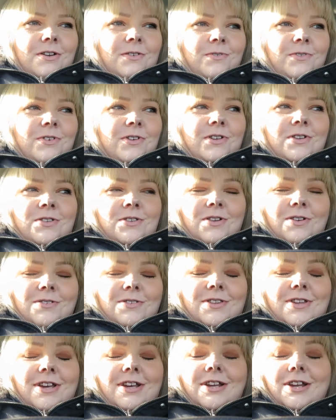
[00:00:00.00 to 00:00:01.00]
I'm gonna stop
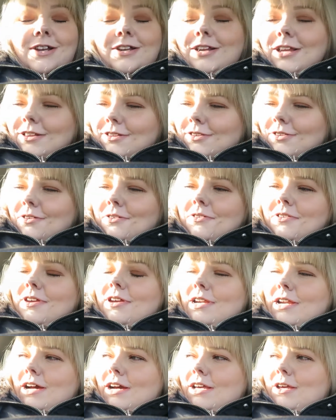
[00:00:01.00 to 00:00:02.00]
saying it. I need to stop
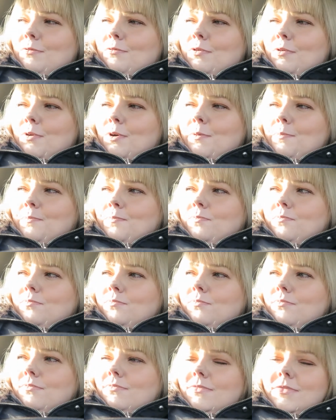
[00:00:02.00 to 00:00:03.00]
saying hi everyone.
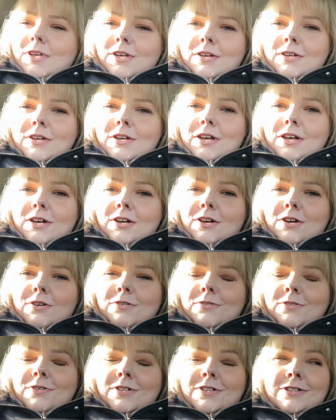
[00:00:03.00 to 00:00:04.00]

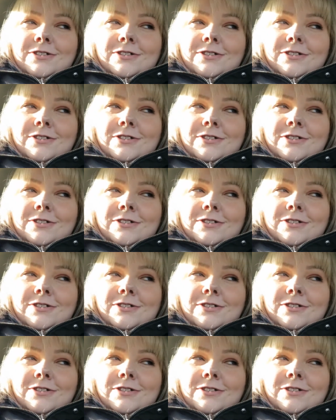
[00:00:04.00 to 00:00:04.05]
Hello.